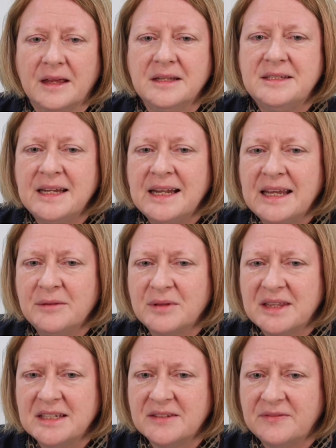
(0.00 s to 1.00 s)
Dealing
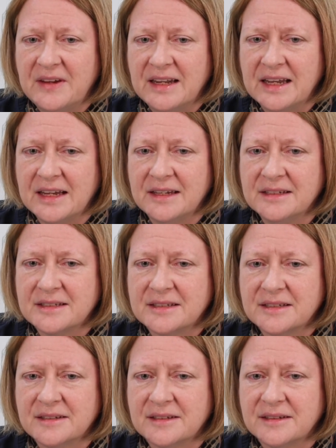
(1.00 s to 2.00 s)
with these
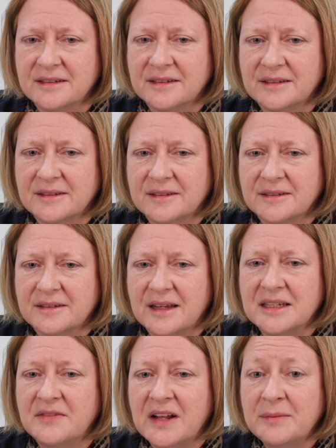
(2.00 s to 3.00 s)
feelings
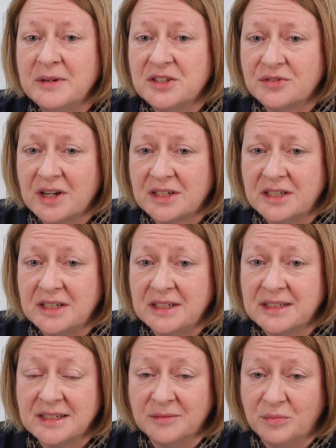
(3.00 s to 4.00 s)
and developing
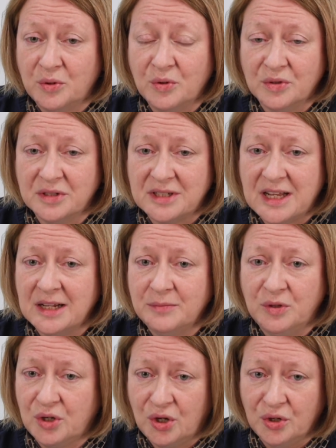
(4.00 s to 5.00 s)
strategies is important to help
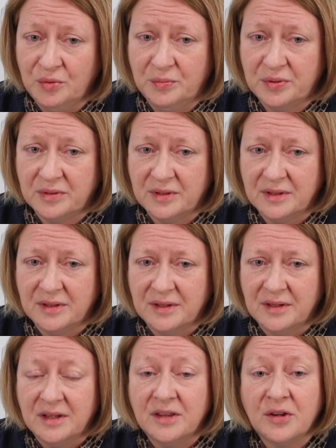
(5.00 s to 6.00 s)
you cope.
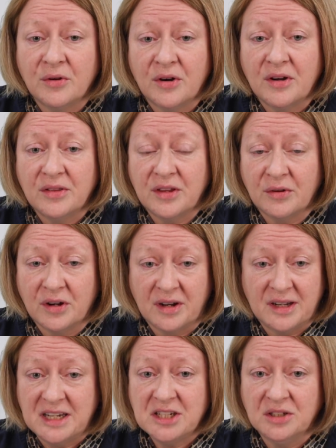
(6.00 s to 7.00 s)
There are
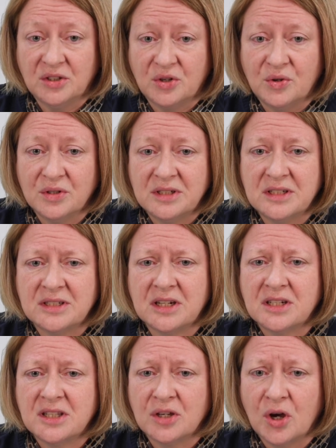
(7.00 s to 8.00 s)
additional courses
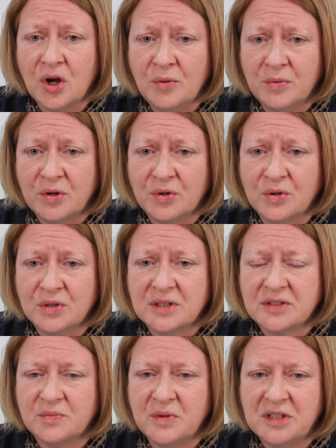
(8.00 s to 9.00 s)
such as the HOPE
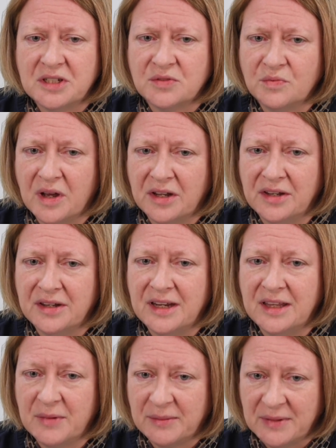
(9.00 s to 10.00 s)
course, which is run
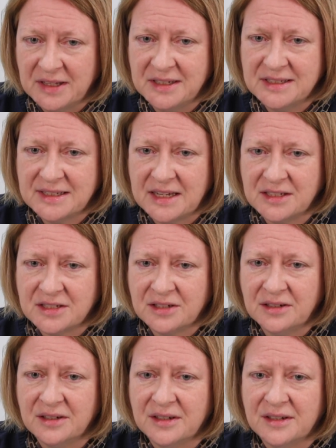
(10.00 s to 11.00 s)
in the Macmillan
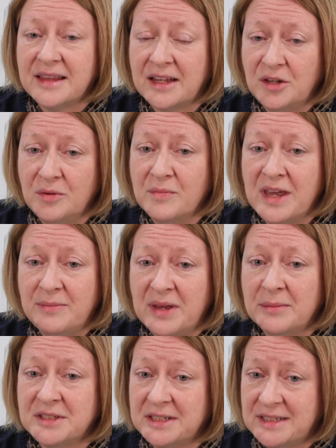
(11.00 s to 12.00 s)
Centre, that you may be
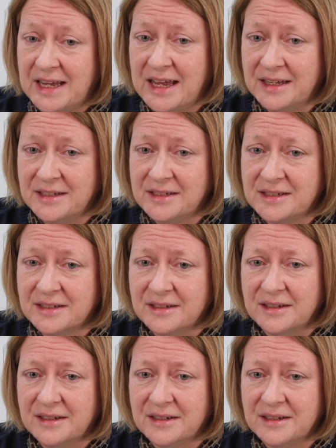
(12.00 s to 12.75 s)
able to attend.